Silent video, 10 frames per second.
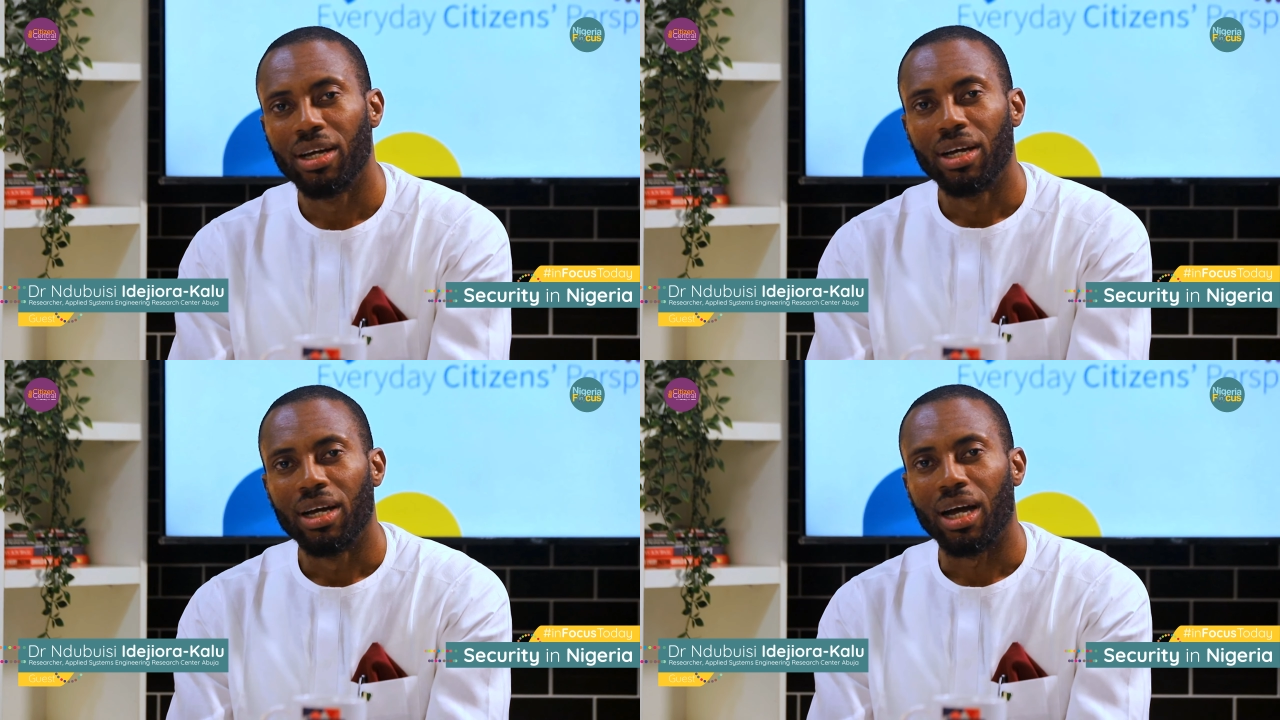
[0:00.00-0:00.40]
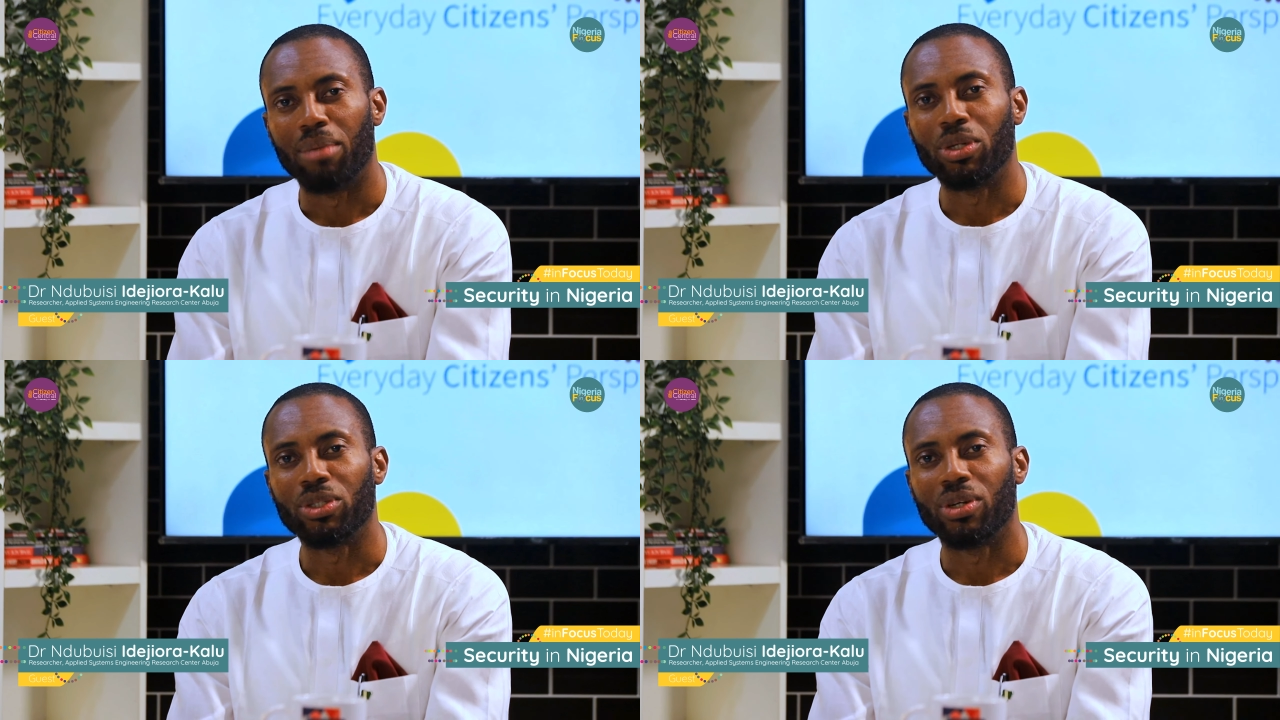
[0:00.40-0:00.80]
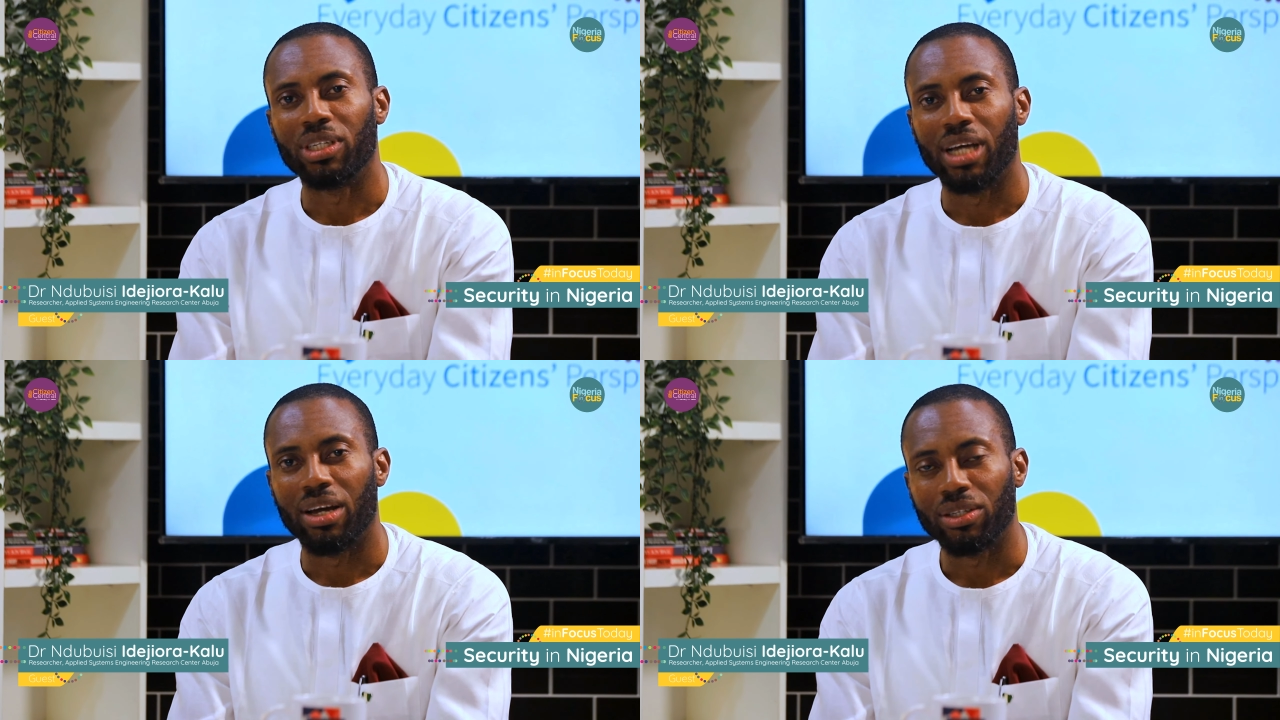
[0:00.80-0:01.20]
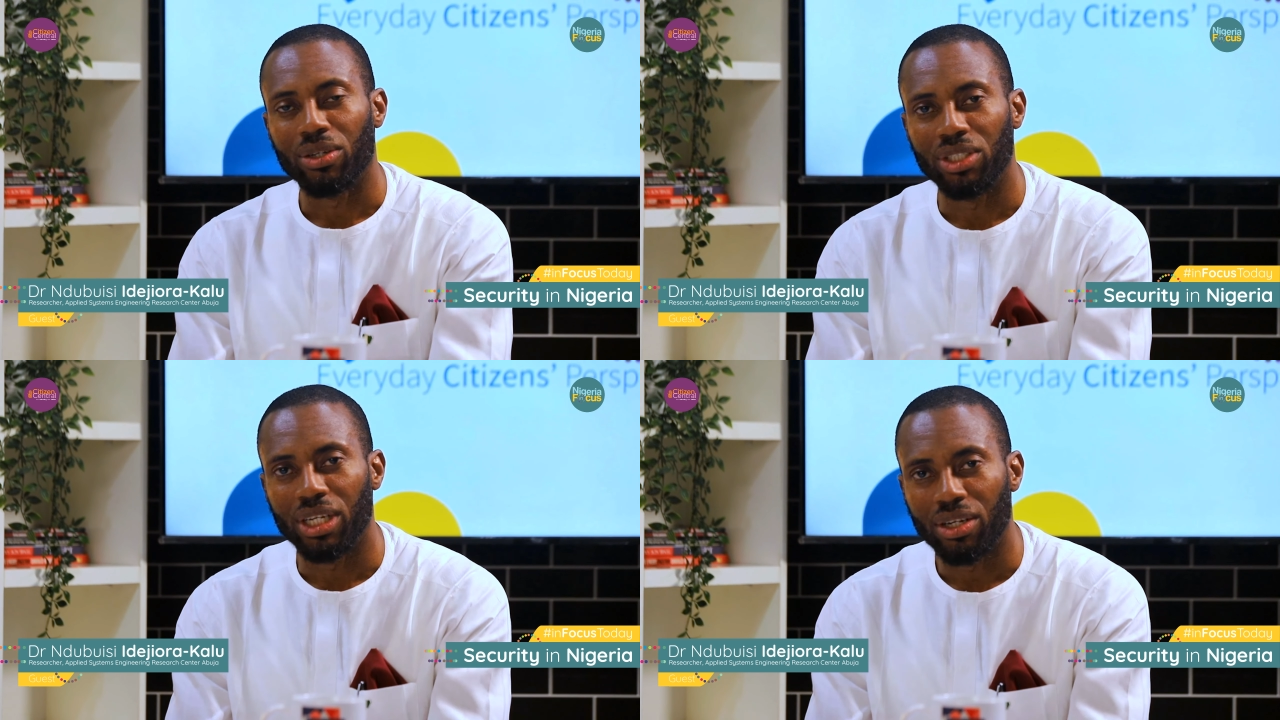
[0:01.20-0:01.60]
I'm also the Director
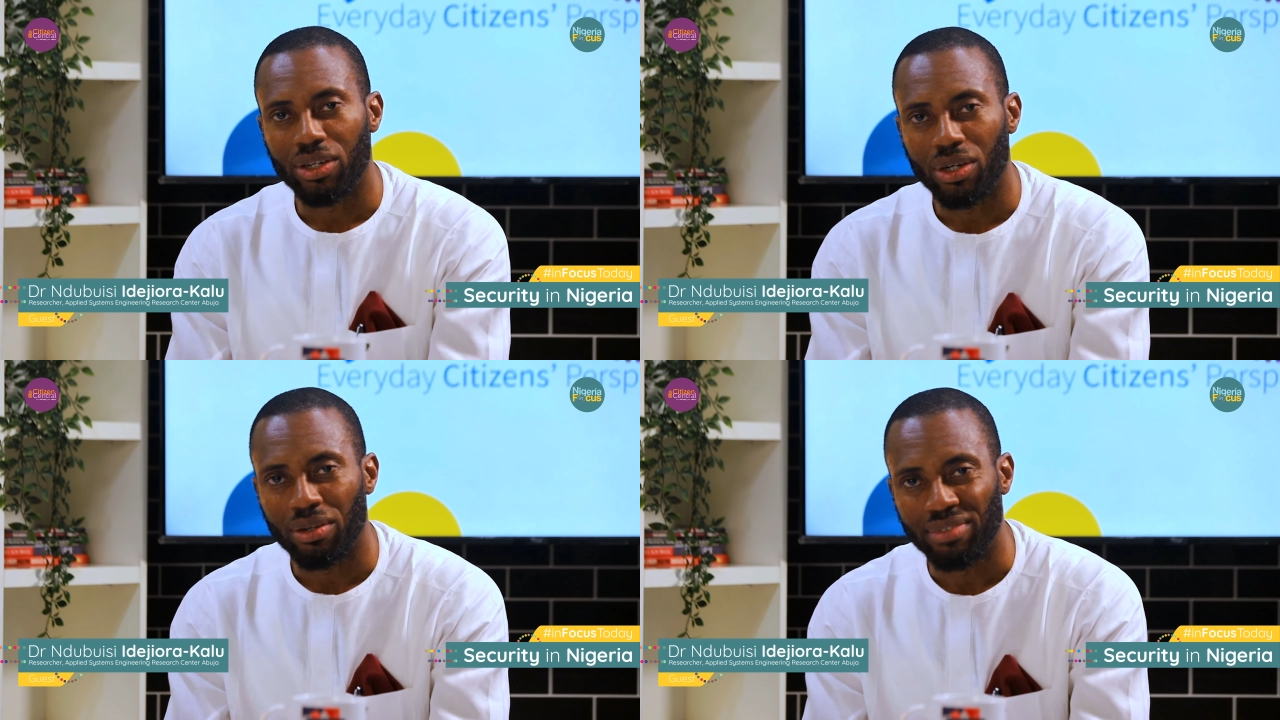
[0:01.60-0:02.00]
General of the